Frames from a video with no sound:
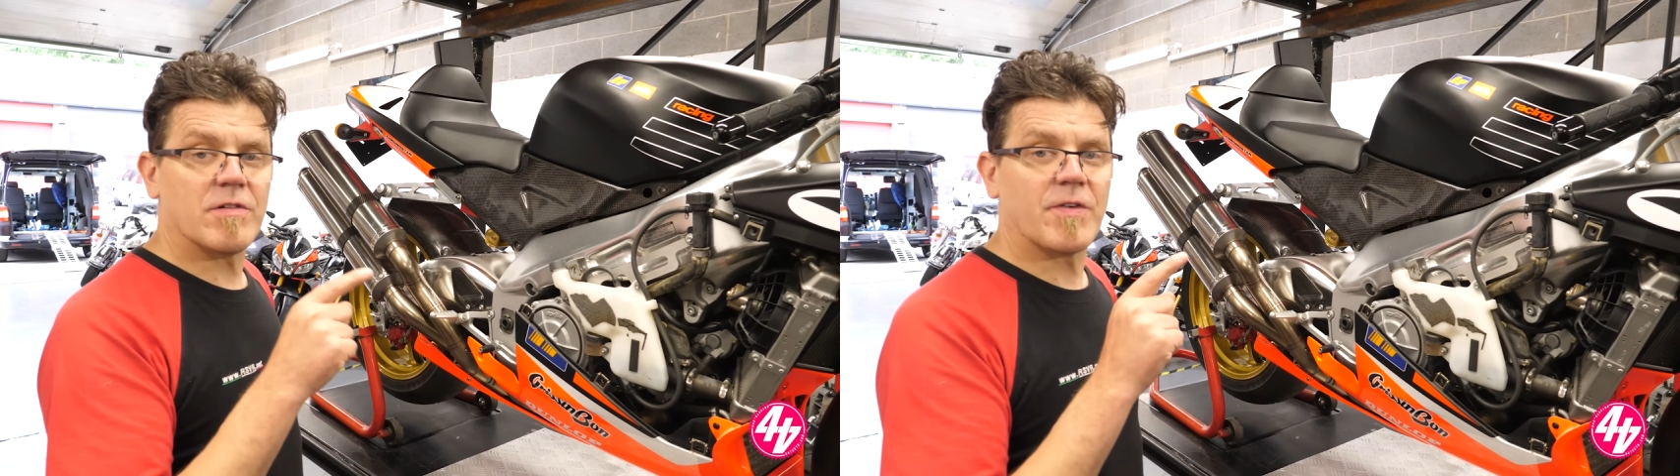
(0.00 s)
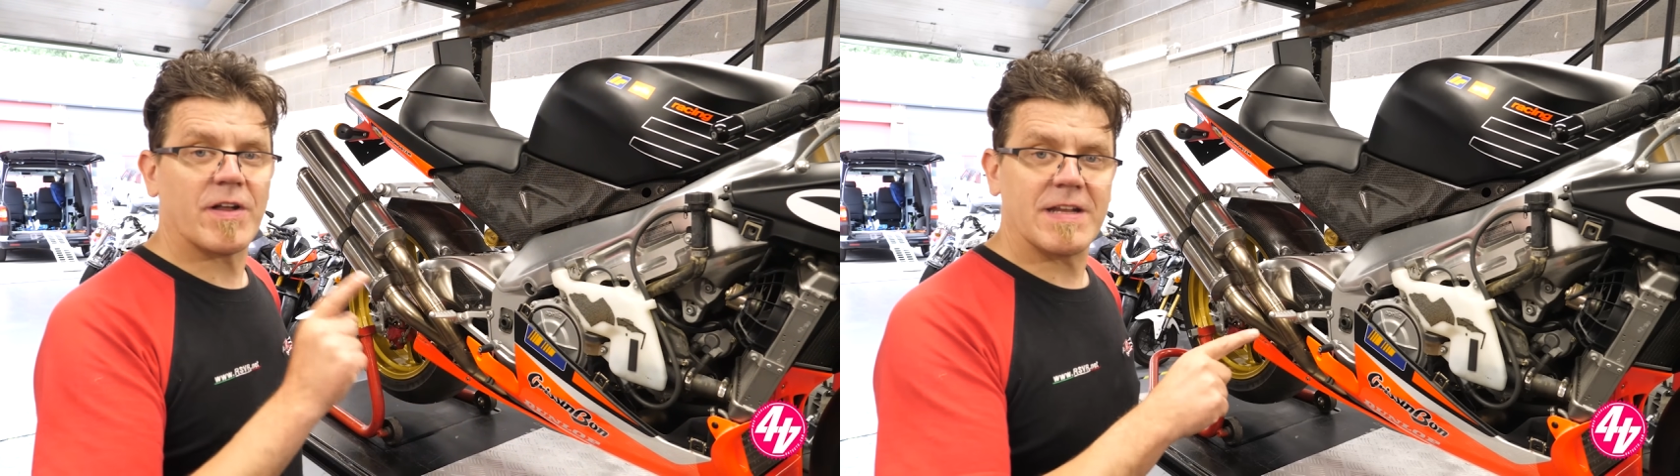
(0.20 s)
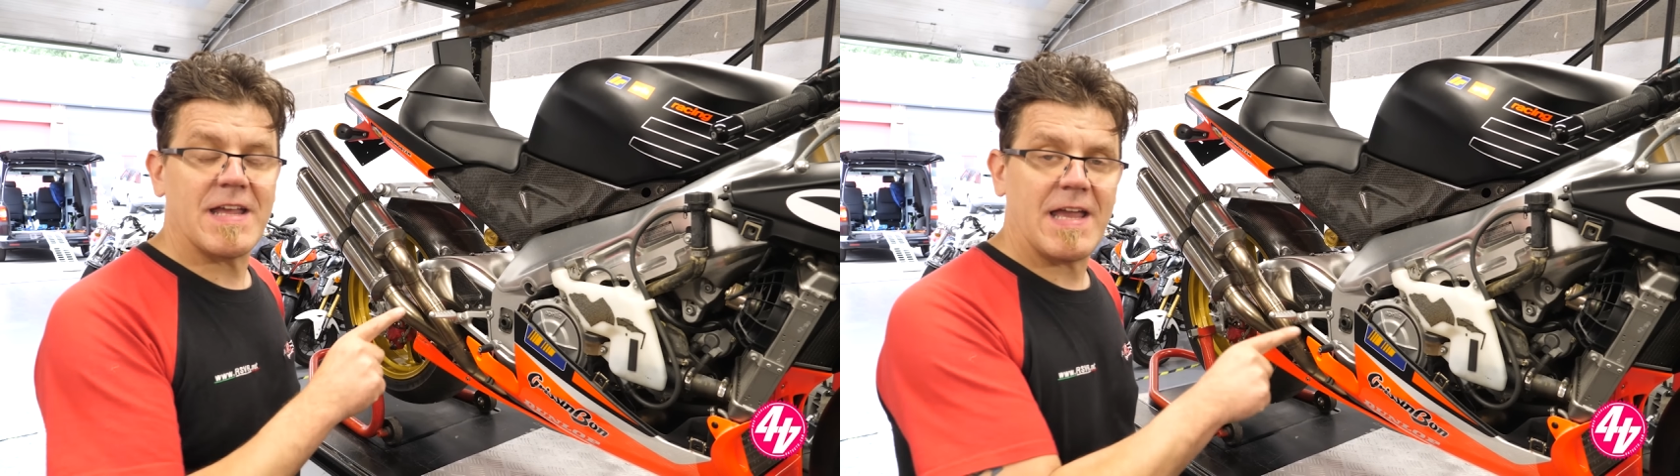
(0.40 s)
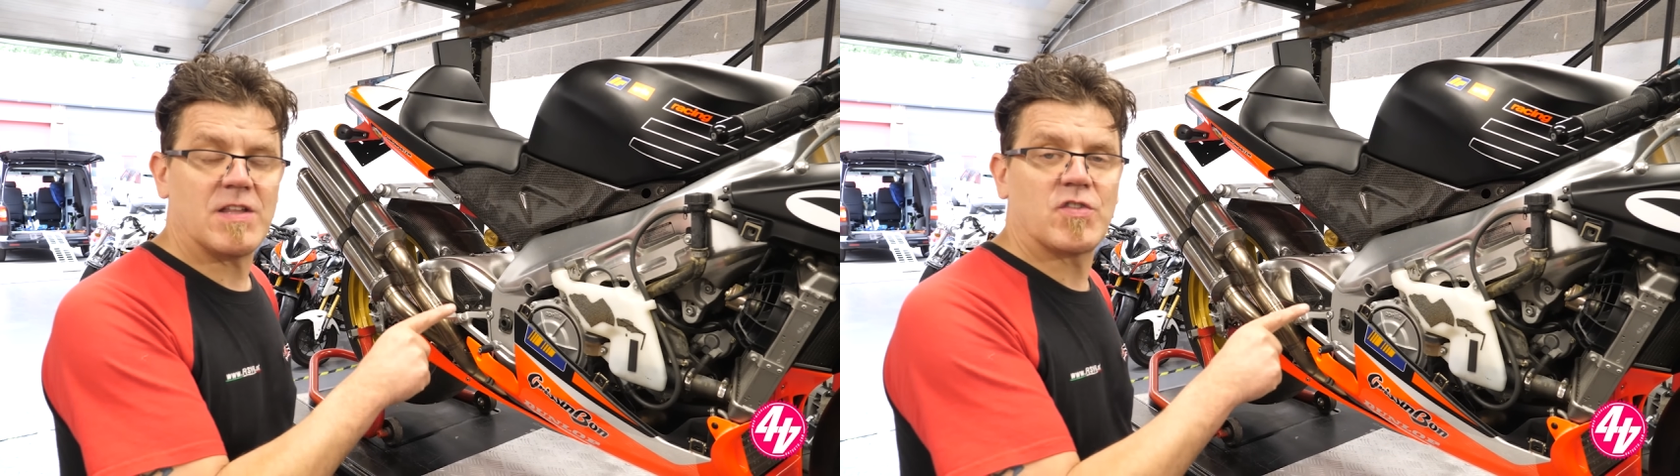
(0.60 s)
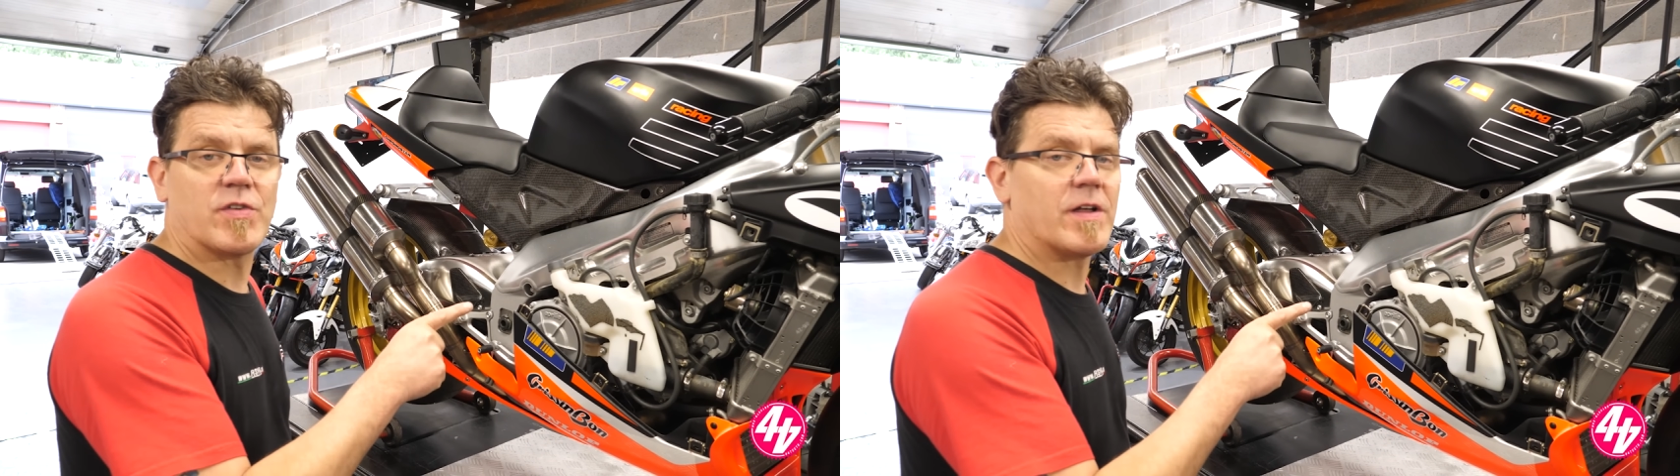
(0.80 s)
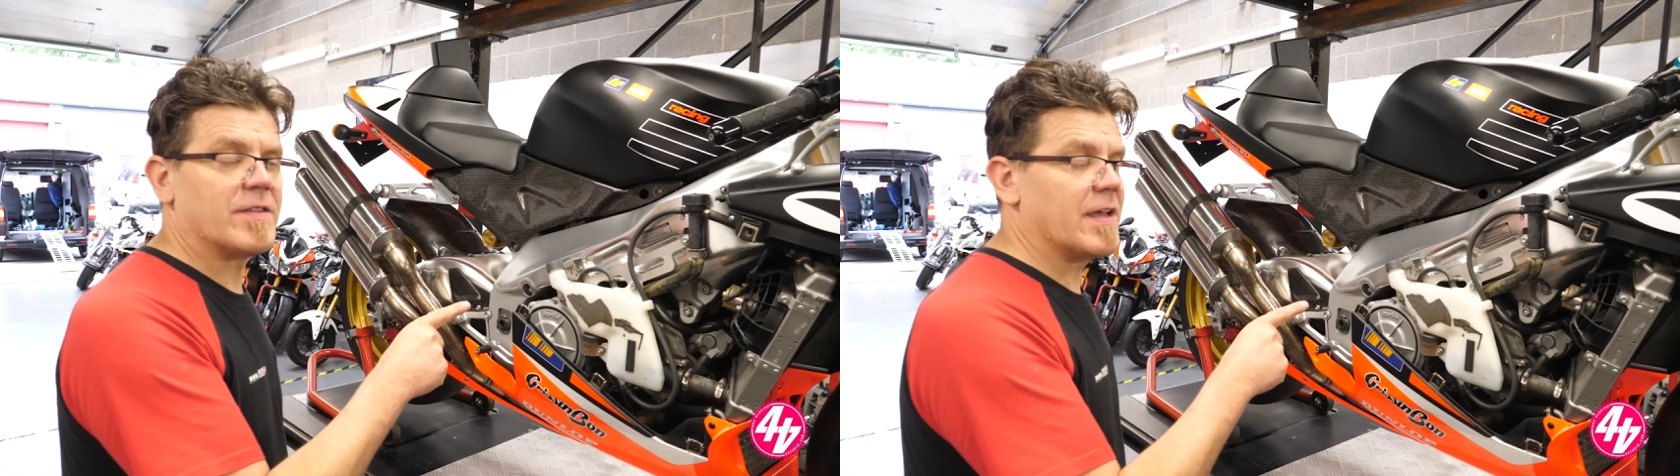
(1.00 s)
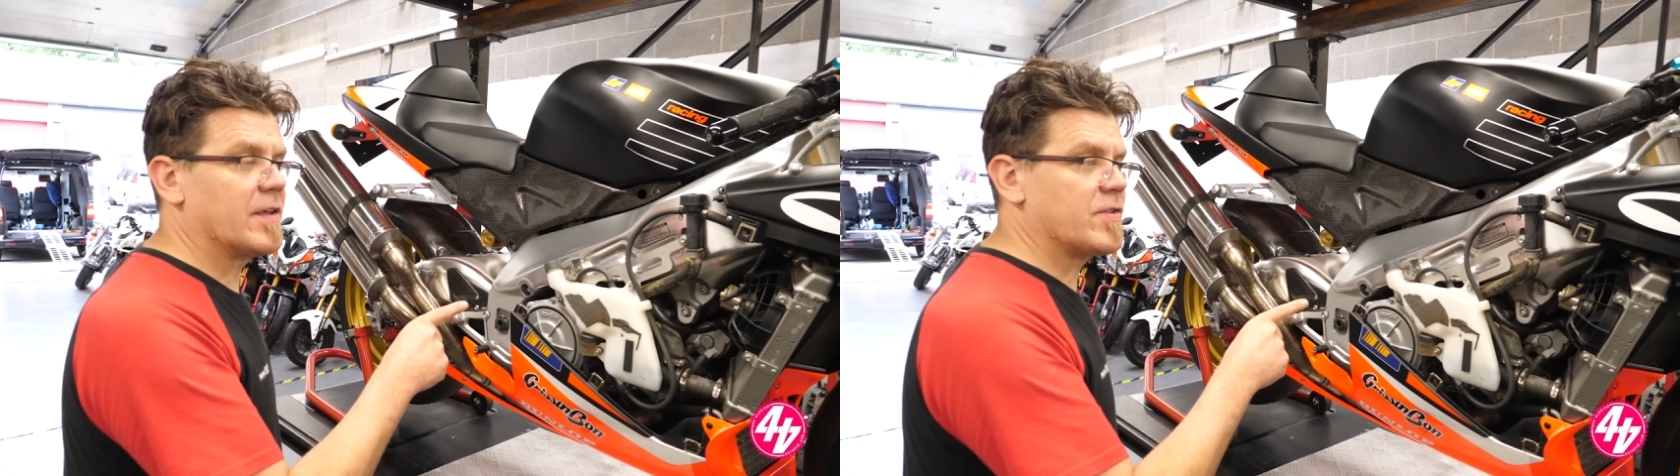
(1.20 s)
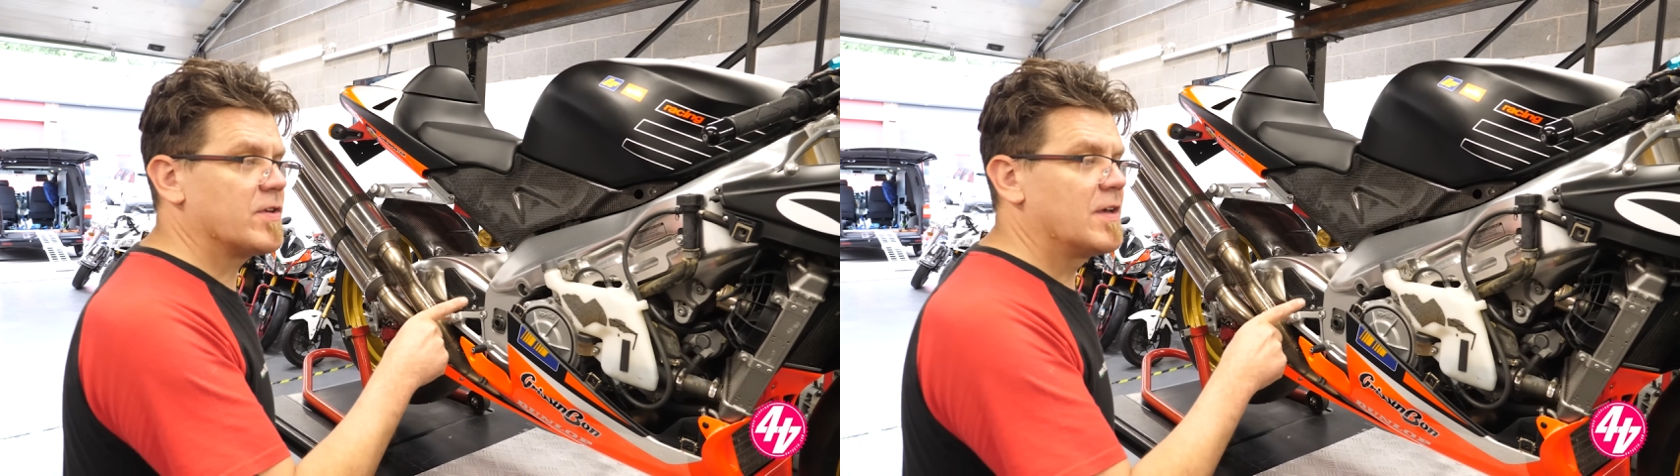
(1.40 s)
or have got any history on
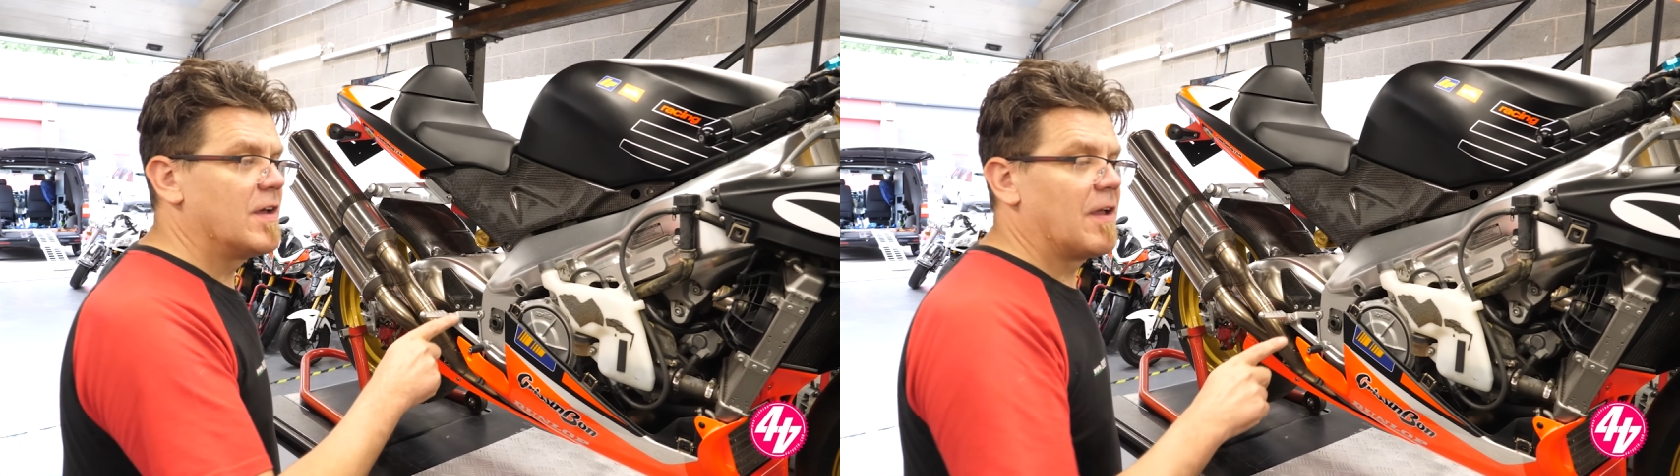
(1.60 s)
this,